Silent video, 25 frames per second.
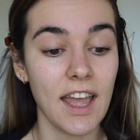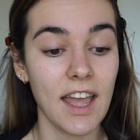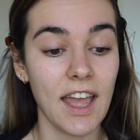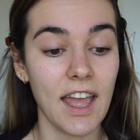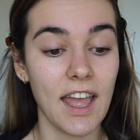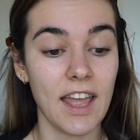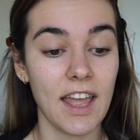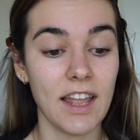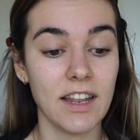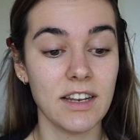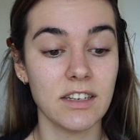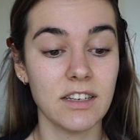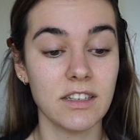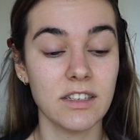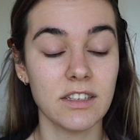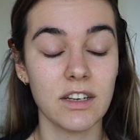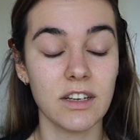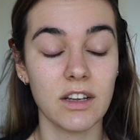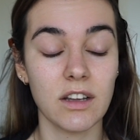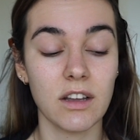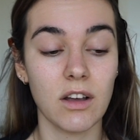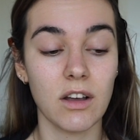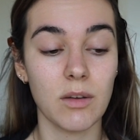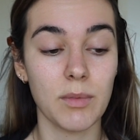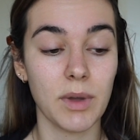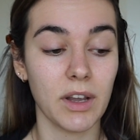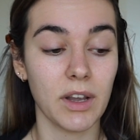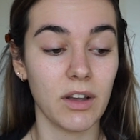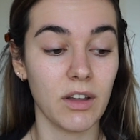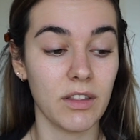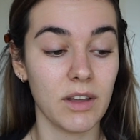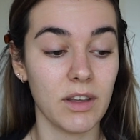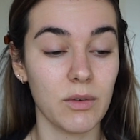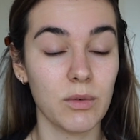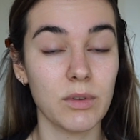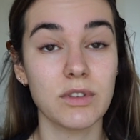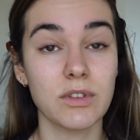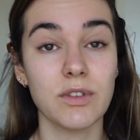and oh my god
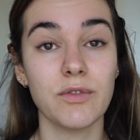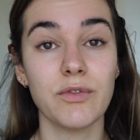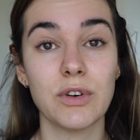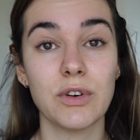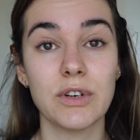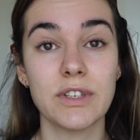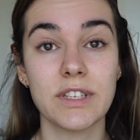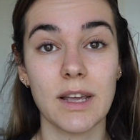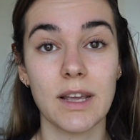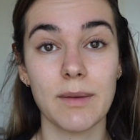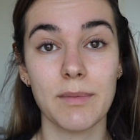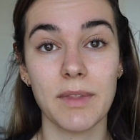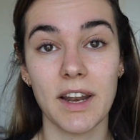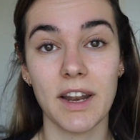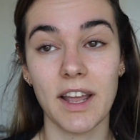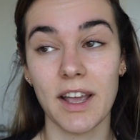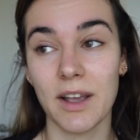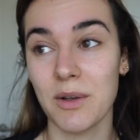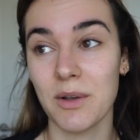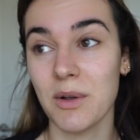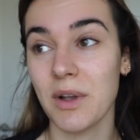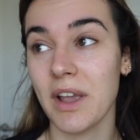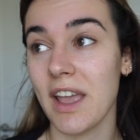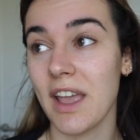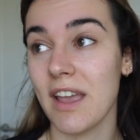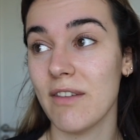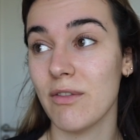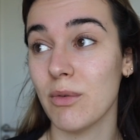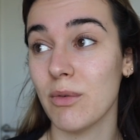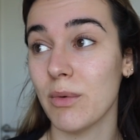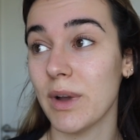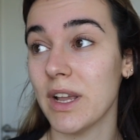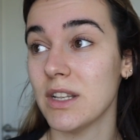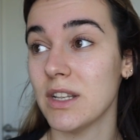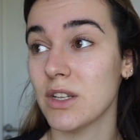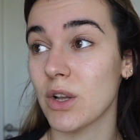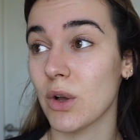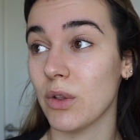that was the first time that I ever
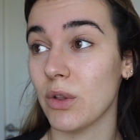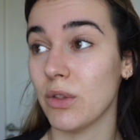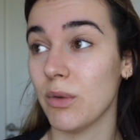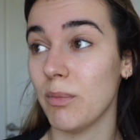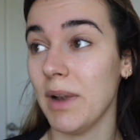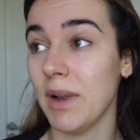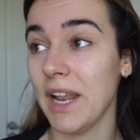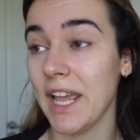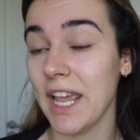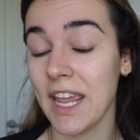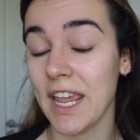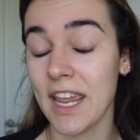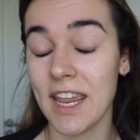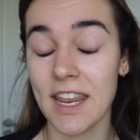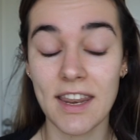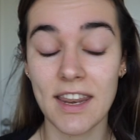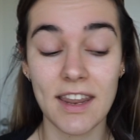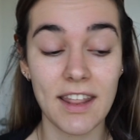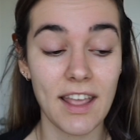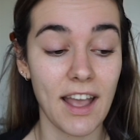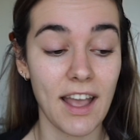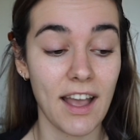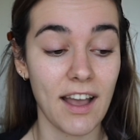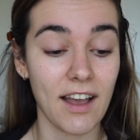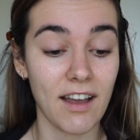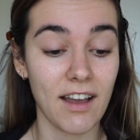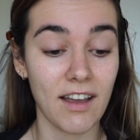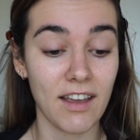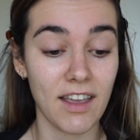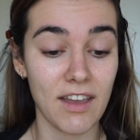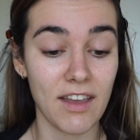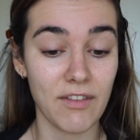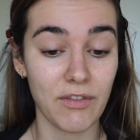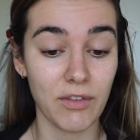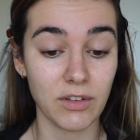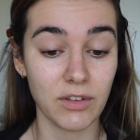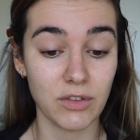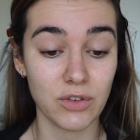went on a plane I
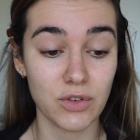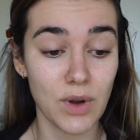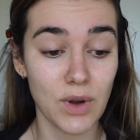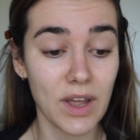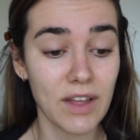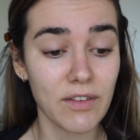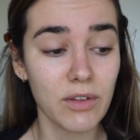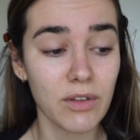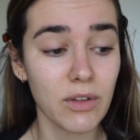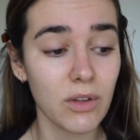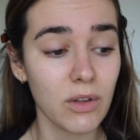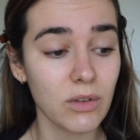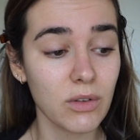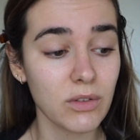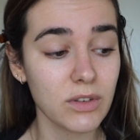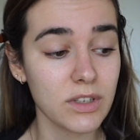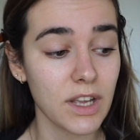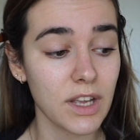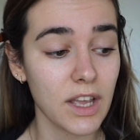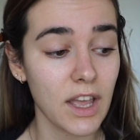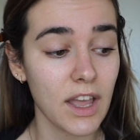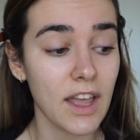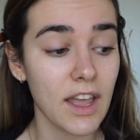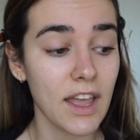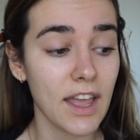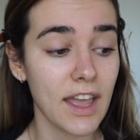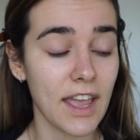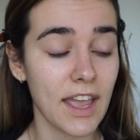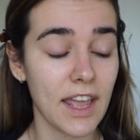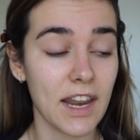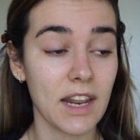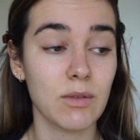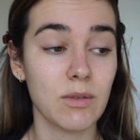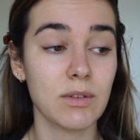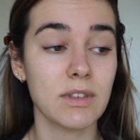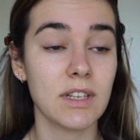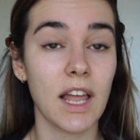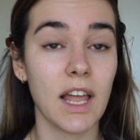ever traveled and
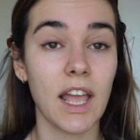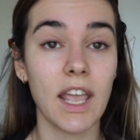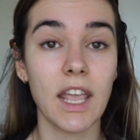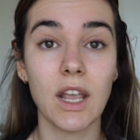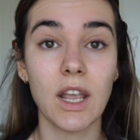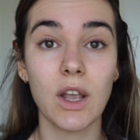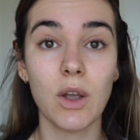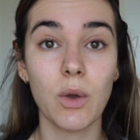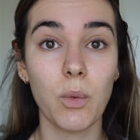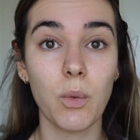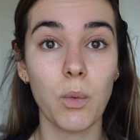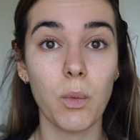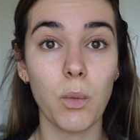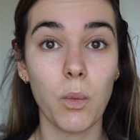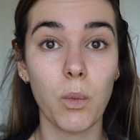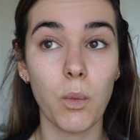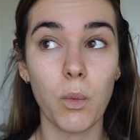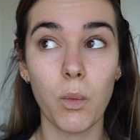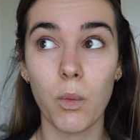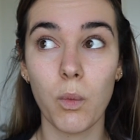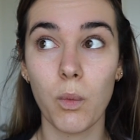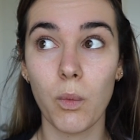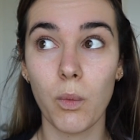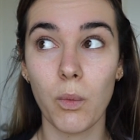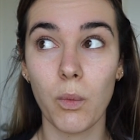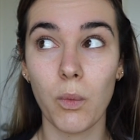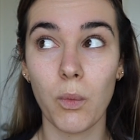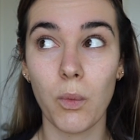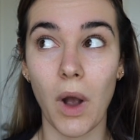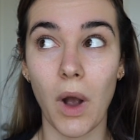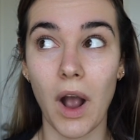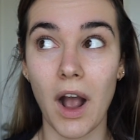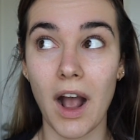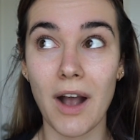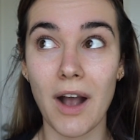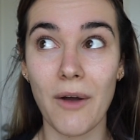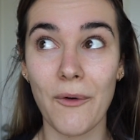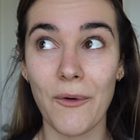I was like
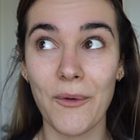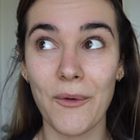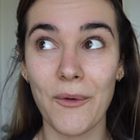wow